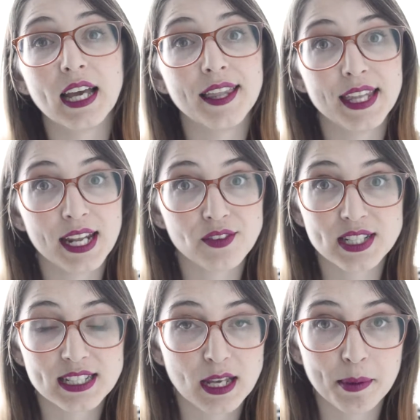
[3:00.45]
And then ever
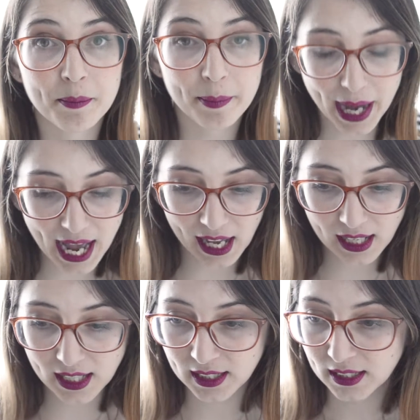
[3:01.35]
since I've been
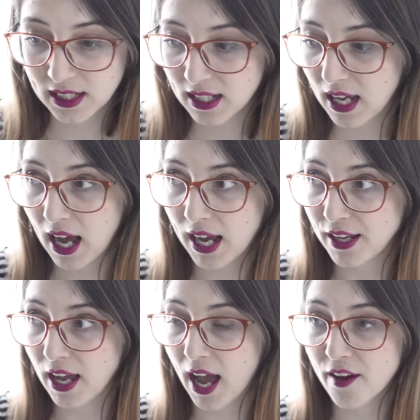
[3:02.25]
back, I
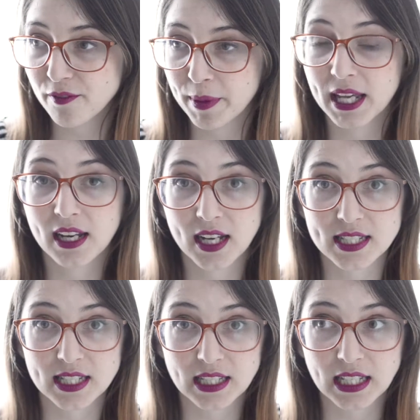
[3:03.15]
have been
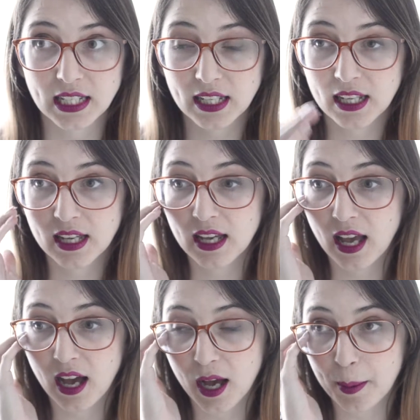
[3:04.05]
hustling
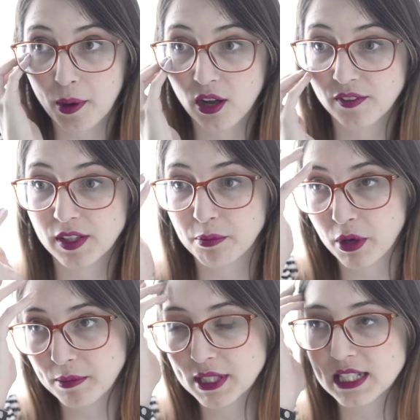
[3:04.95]
all of the
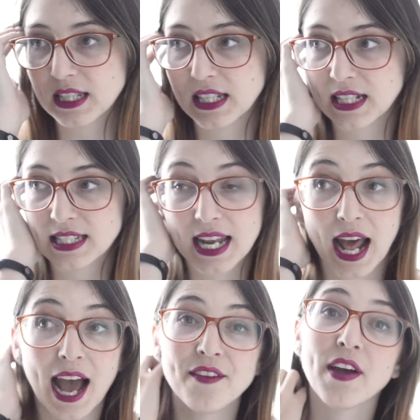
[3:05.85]
appointments and things, and
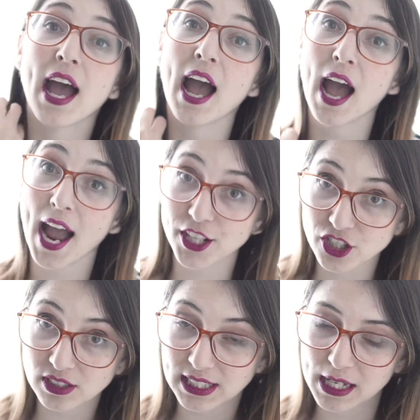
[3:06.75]
I've
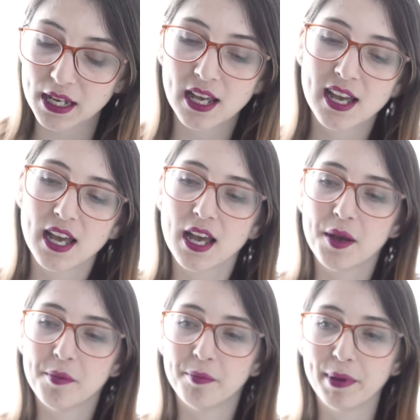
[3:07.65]
actually
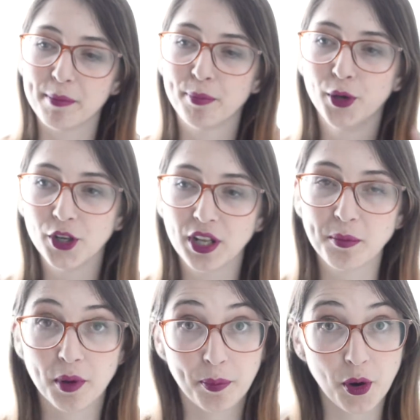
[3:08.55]
been
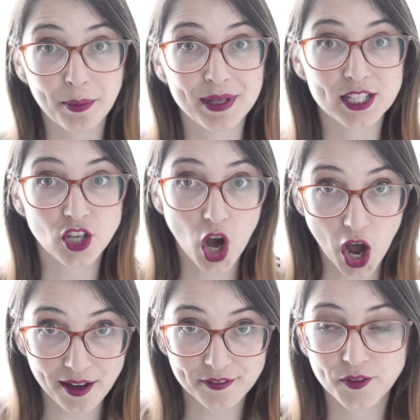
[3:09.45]
putting appointments
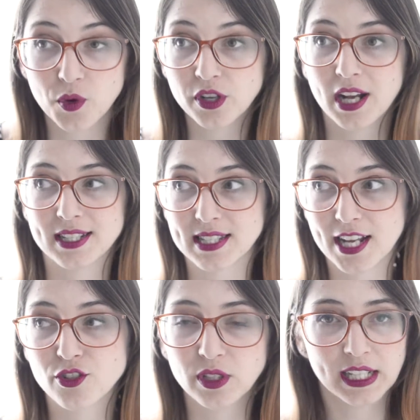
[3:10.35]
off or not
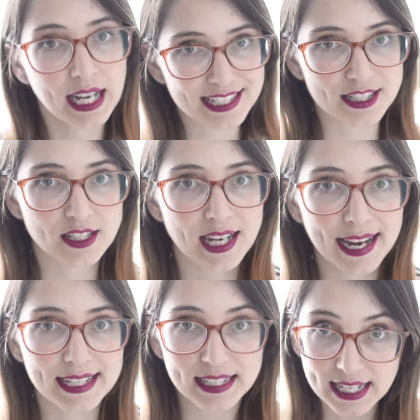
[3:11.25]
scheduling as
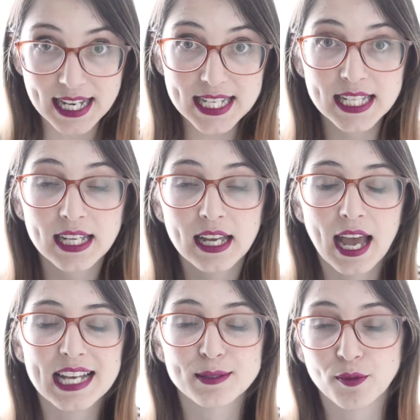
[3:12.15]
tight-knit
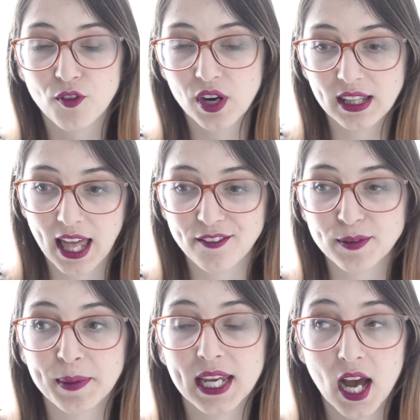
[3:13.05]
as before I
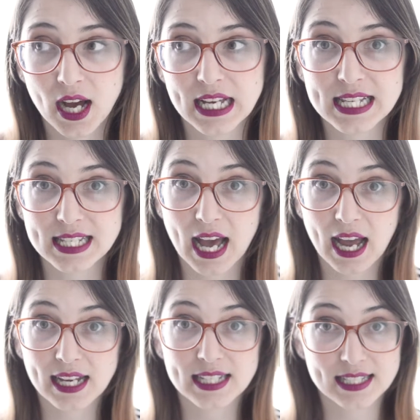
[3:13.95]
left, because
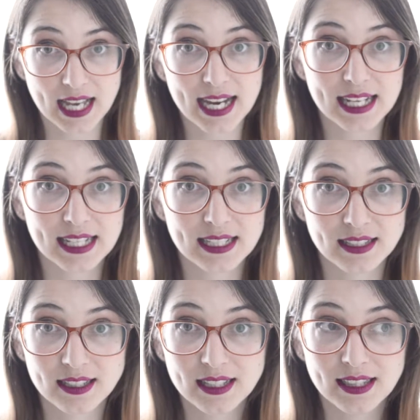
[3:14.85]
I decided
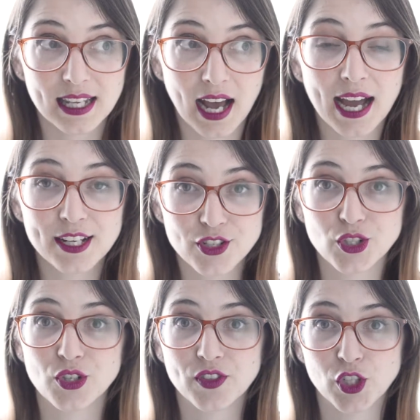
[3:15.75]
that I
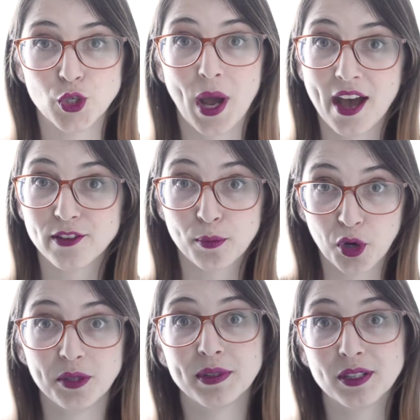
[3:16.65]
deserved to have an
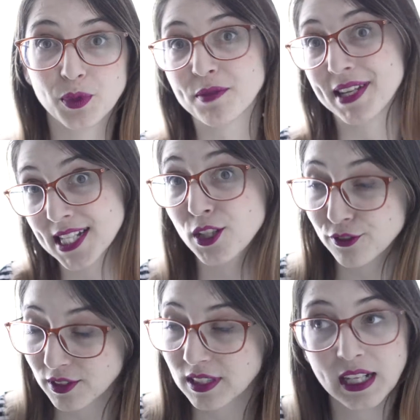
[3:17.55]
appointment with
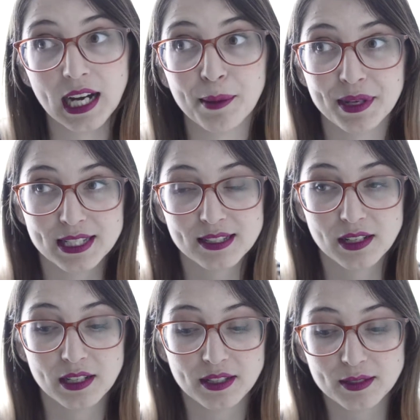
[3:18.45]
myself
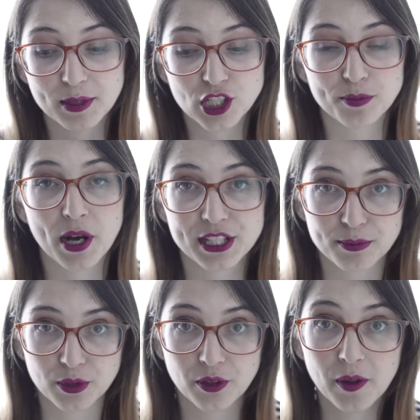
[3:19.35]
as much as
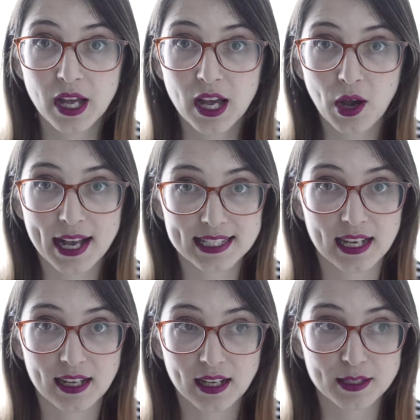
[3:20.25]
possible,
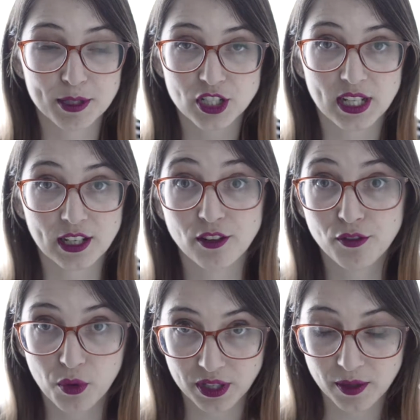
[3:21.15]
as much as I can
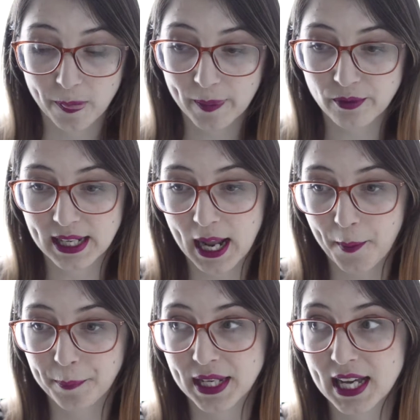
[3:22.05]
afford right
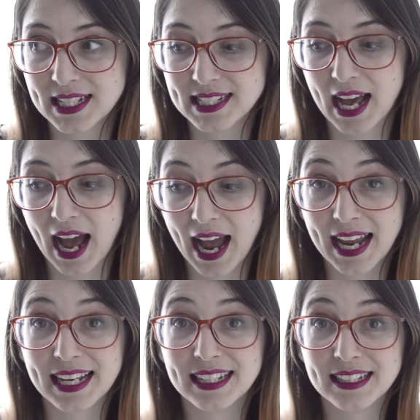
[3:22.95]
now, because
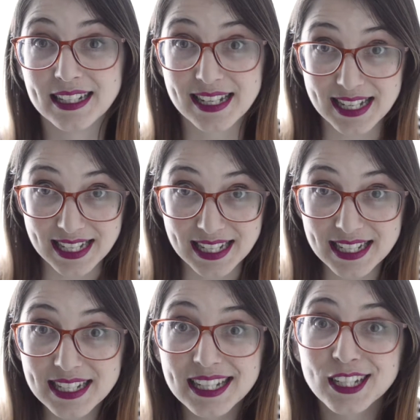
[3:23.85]
I
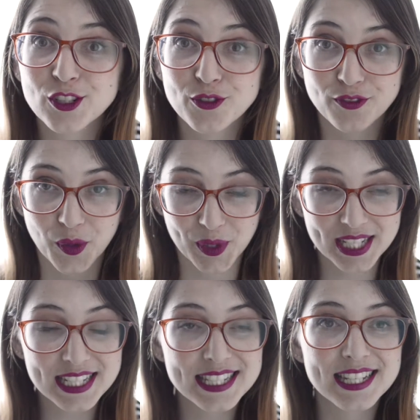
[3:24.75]
need to
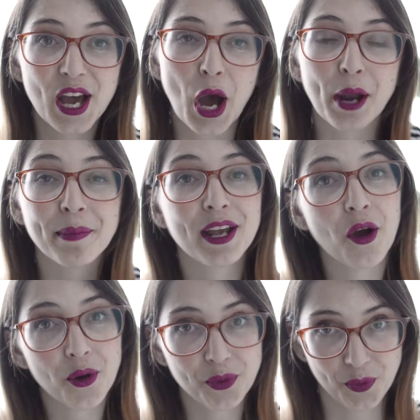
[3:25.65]
focus on my
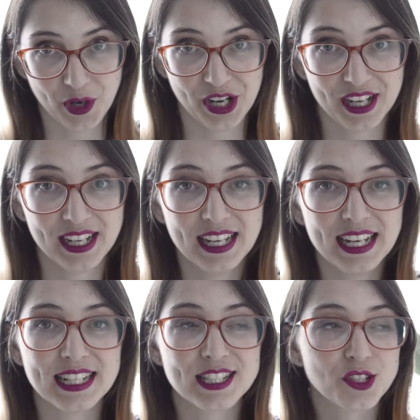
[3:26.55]
own work.
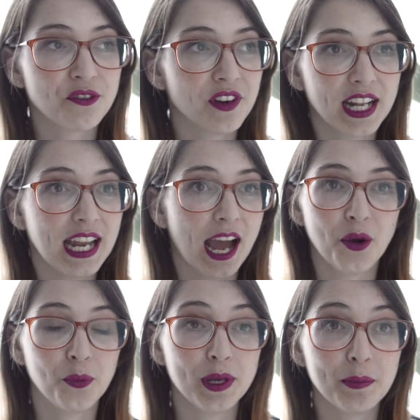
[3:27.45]
It's so funny
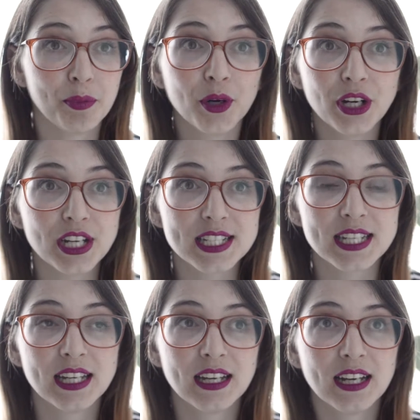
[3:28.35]
how we put,
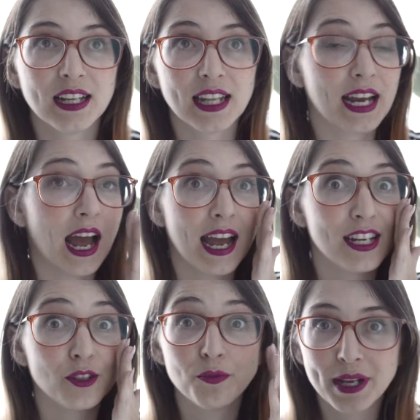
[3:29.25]
like
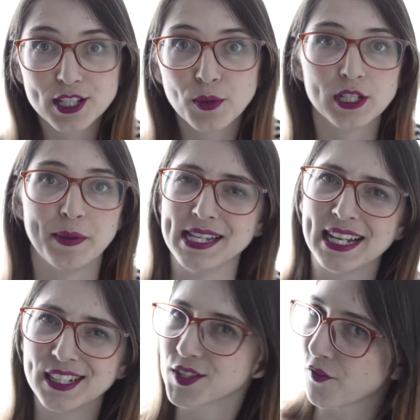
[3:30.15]
I make Squarespace
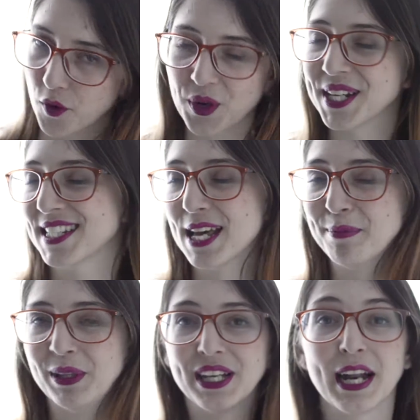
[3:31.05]
sites, for
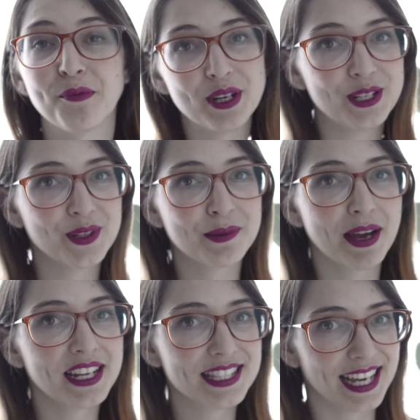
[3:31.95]
example, and I'm redoing
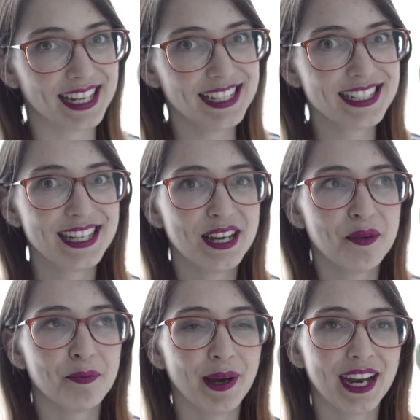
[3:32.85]
my site,
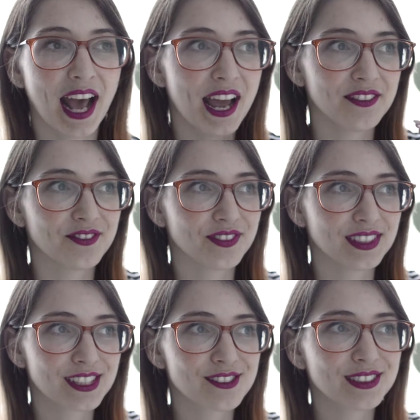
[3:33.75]
but I've
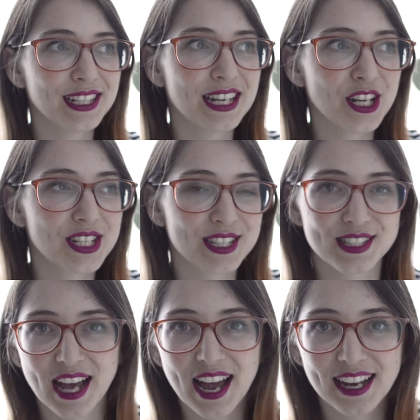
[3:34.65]
literally
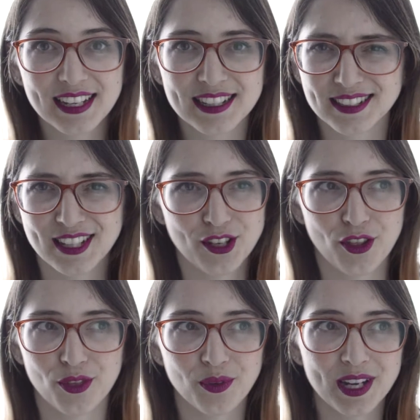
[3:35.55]
designed like
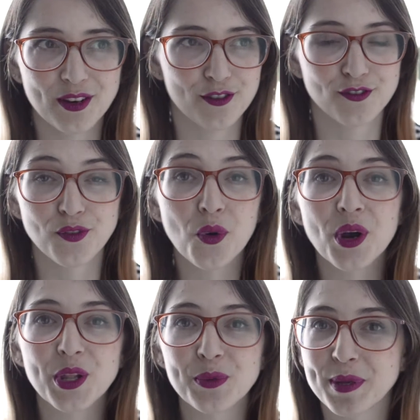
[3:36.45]
3 or
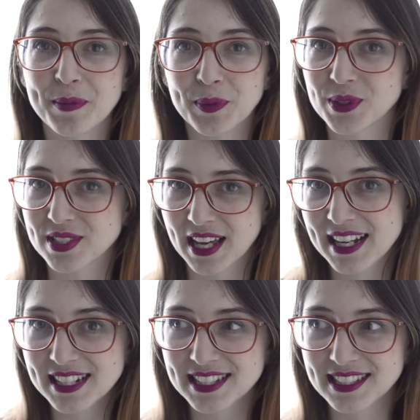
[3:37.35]
4 other people's
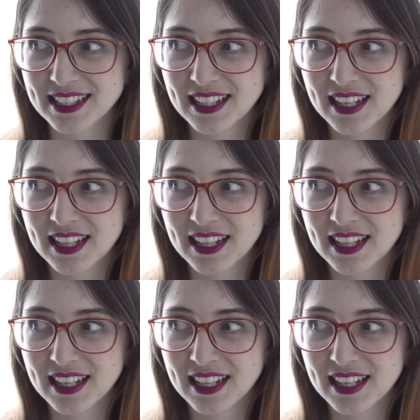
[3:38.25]
sites